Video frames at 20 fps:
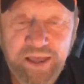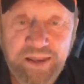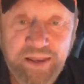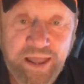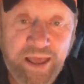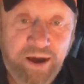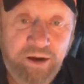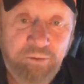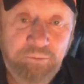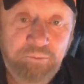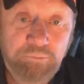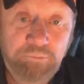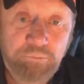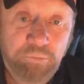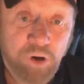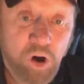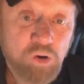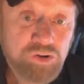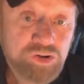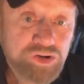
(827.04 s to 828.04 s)
Now,
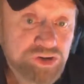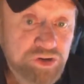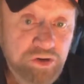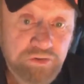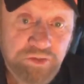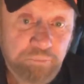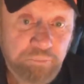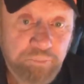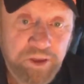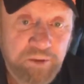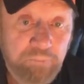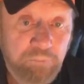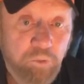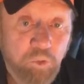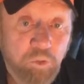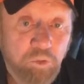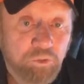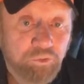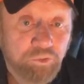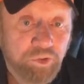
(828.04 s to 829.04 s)
most of the
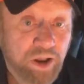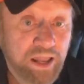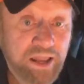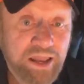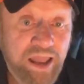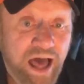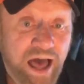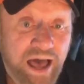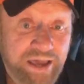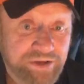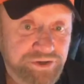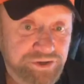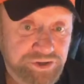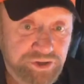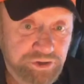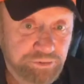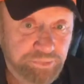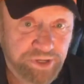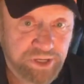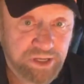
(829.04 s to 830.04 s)
people were really nice
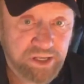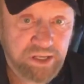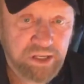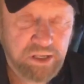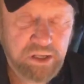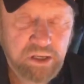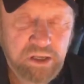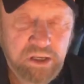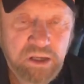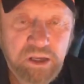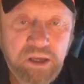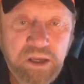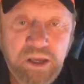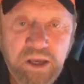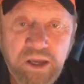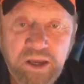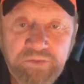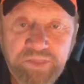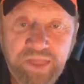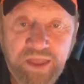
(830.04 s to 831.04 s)
to me.
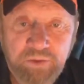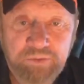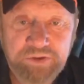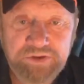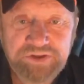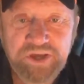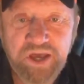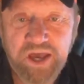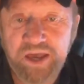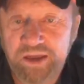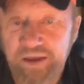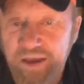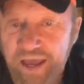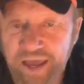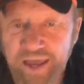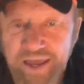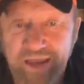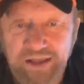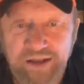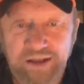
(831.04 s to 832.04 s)
They would say,
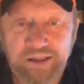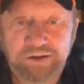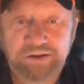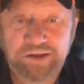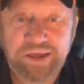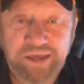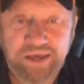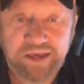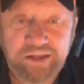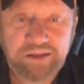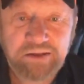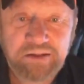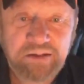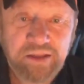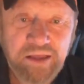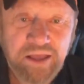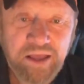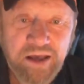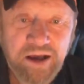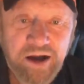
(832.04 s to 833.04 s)
hey, little kid,
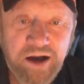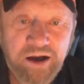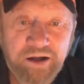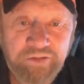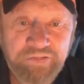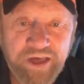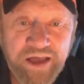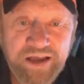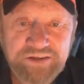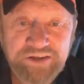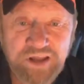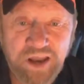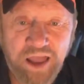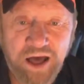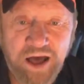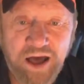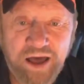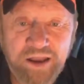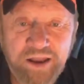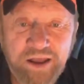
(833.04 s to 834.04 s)
thanks a
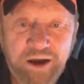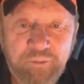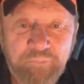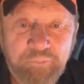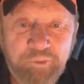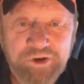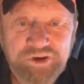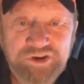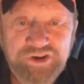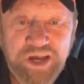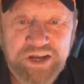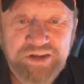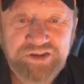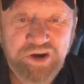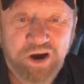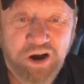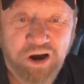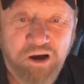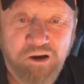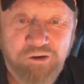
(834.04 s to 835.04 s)
lot. I appreciate
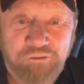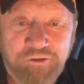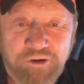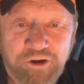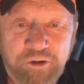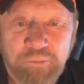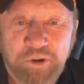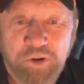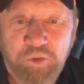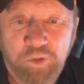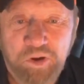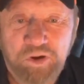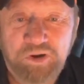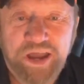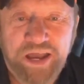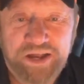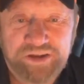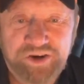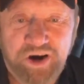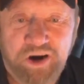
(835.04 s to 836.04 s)
your offer, but we'll
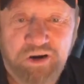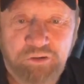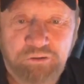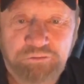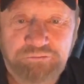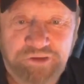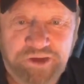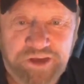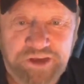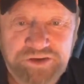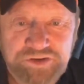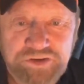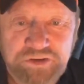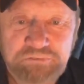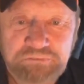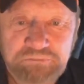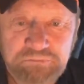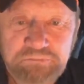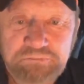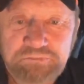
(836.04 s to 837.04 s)
catch our own fish.
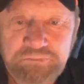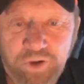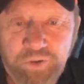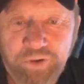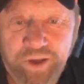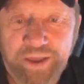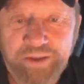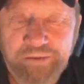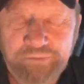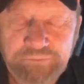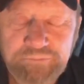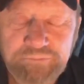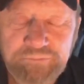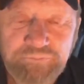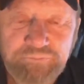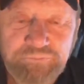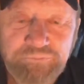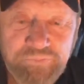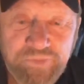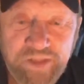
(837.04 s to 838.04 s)
Okay.
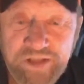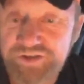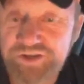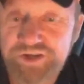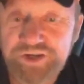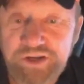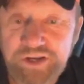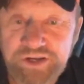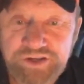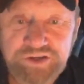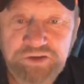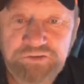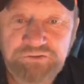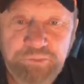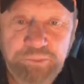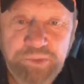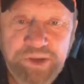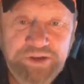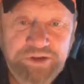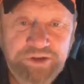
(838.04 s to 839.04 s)
That's good. That's good
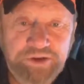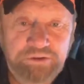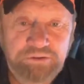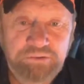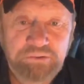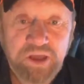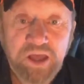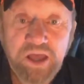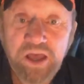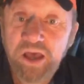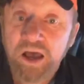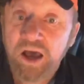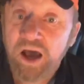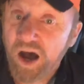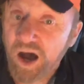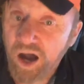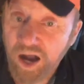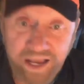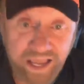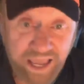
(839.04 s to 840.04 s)
for me, too.
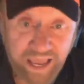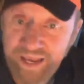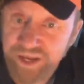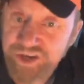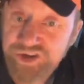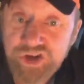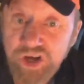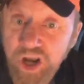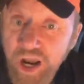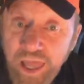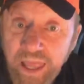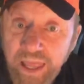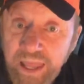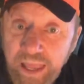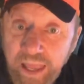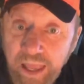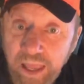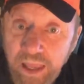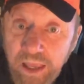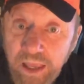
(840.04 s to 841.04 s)
Occasionally,